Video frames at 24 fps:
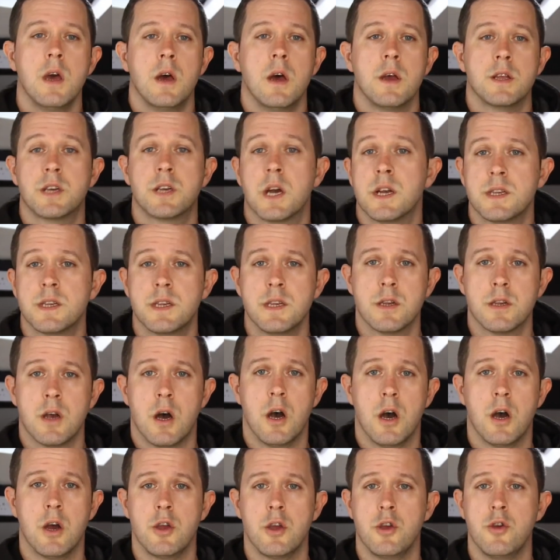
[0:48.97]
Chances
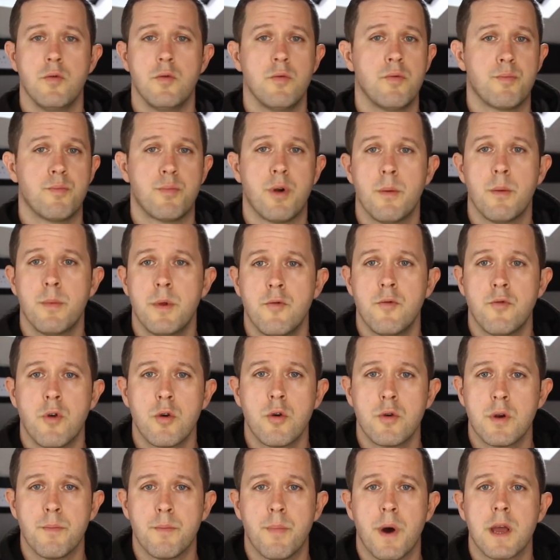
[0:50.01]
are you probably
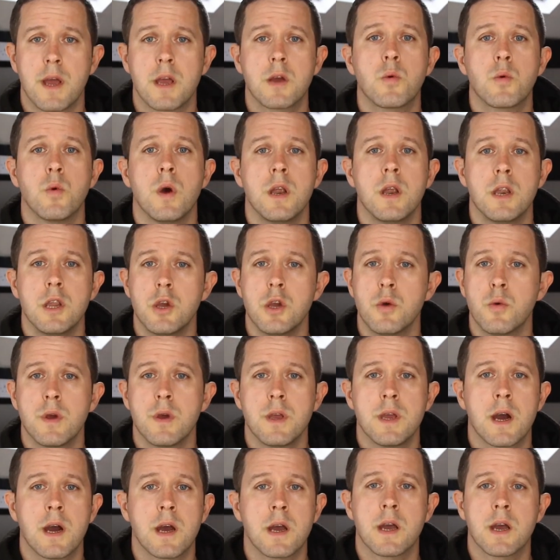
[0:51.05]
rode a bike when you were
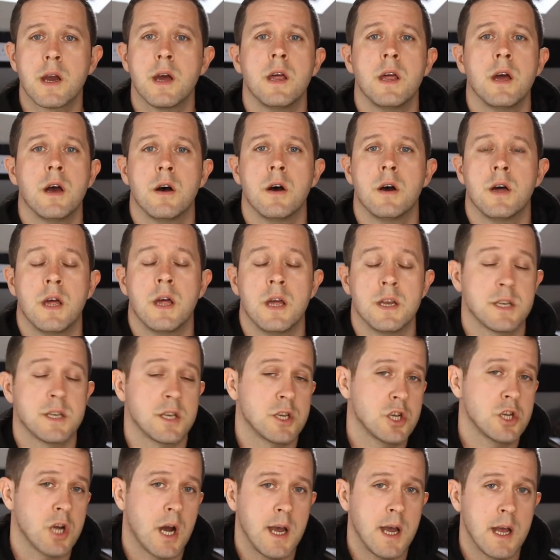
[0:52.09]
younger, as a
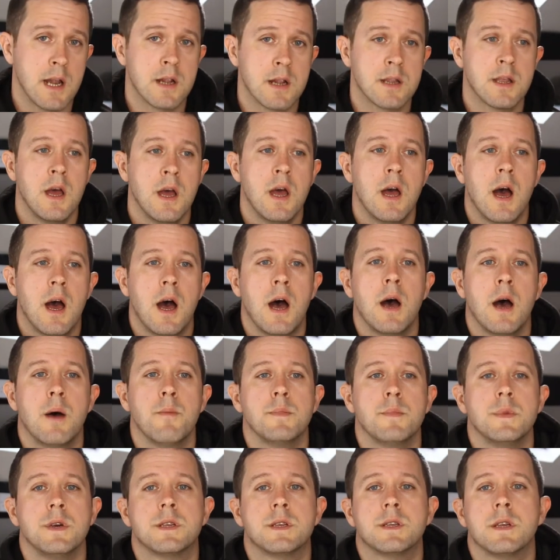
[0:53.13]
child,
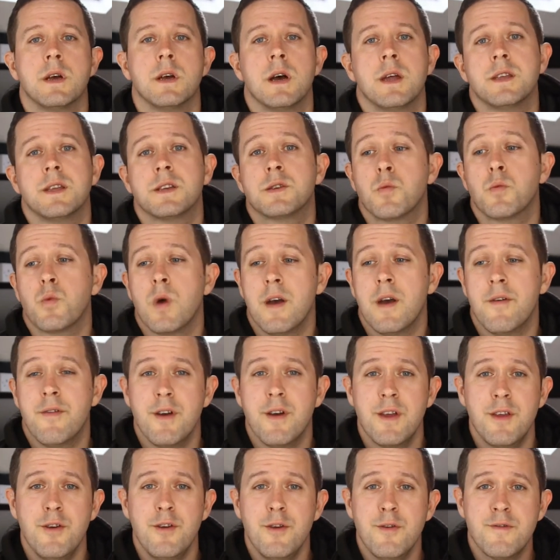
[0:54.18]
it's whether
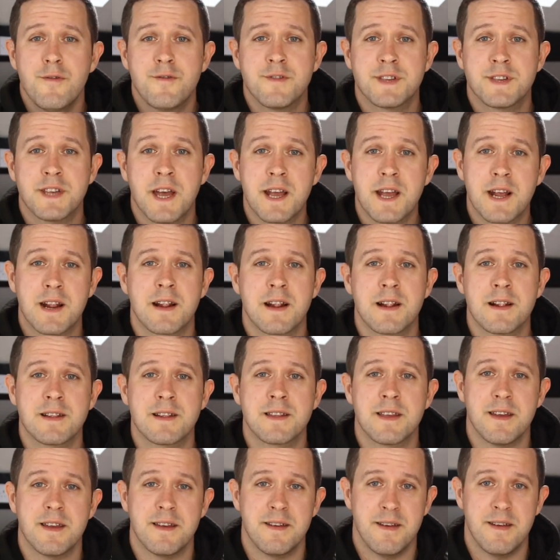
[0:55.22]
you've cycled
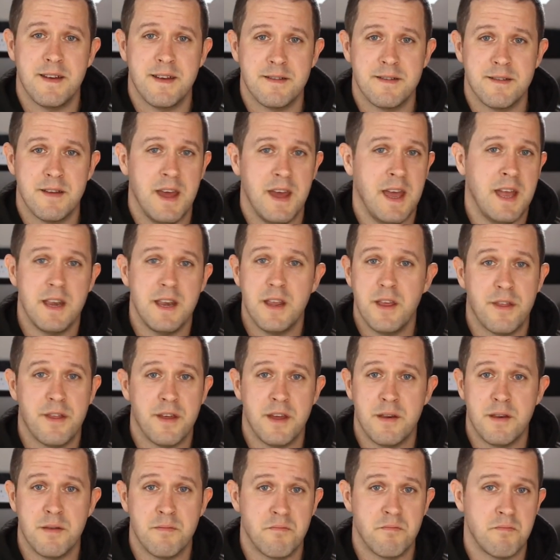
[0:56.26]

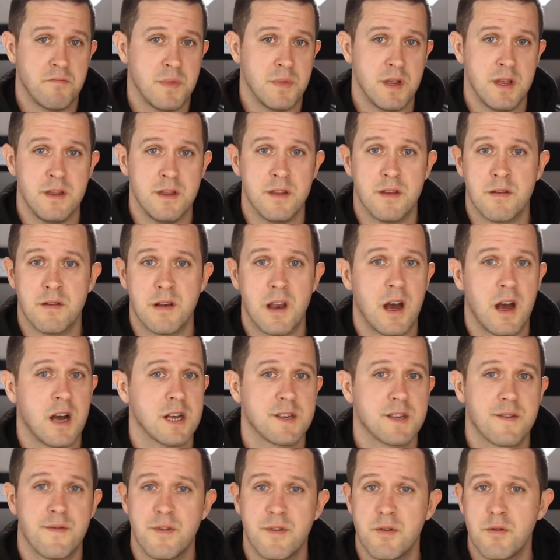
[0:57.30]
anything in the
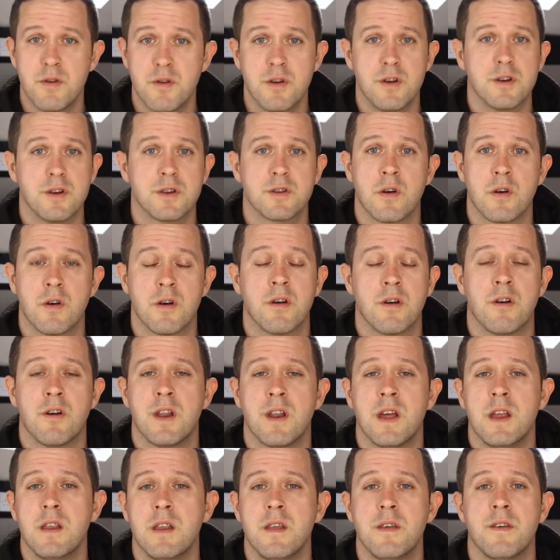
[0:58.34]
last few years or
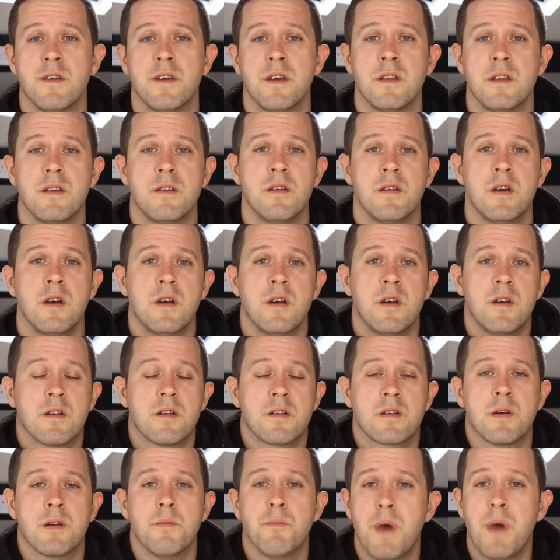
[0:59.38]
anything
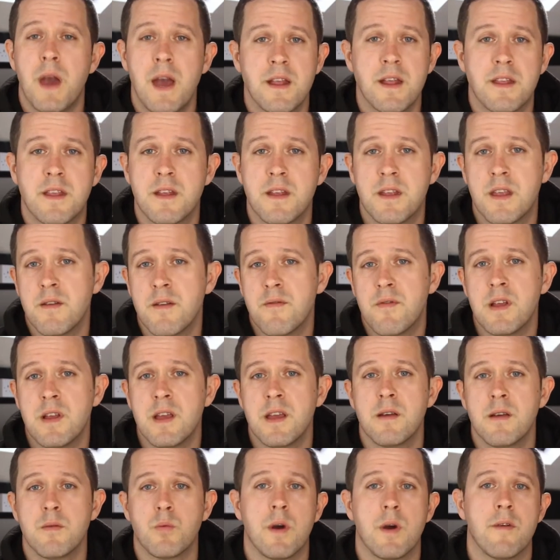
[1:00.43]

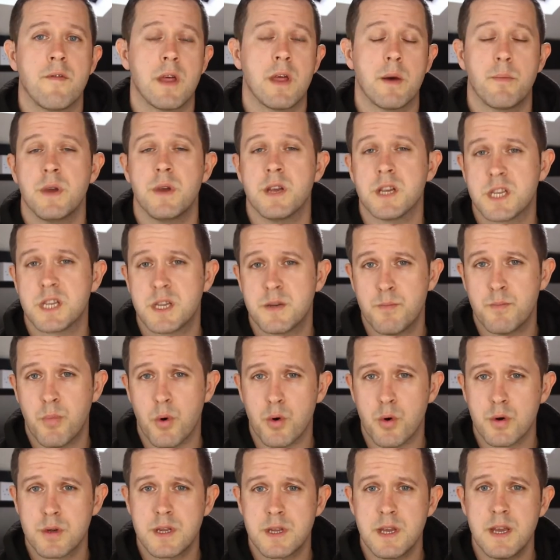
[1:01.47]
competitively, whether that be a
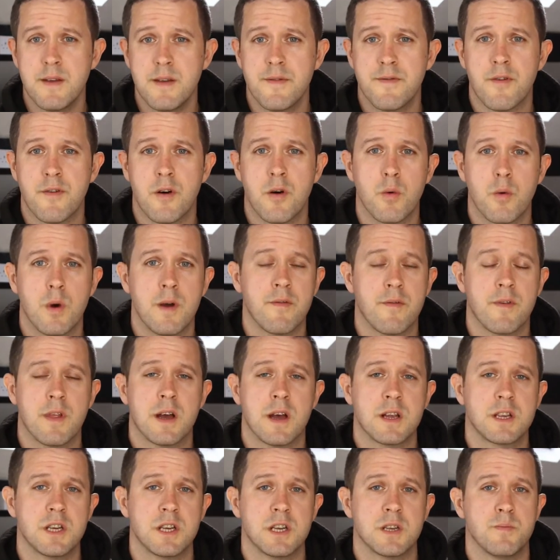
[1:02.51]
sporty or whether
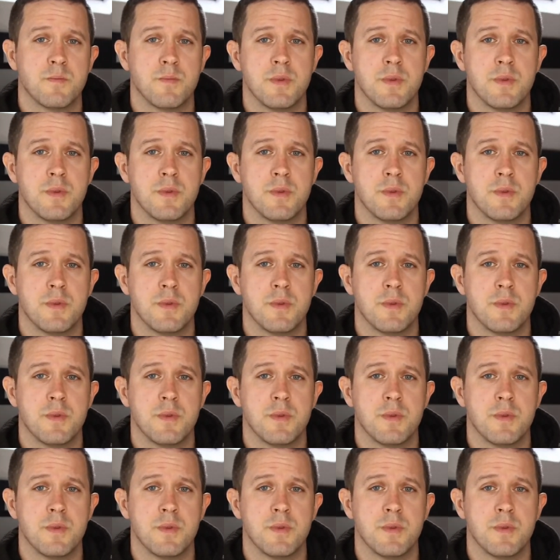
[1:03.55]
that just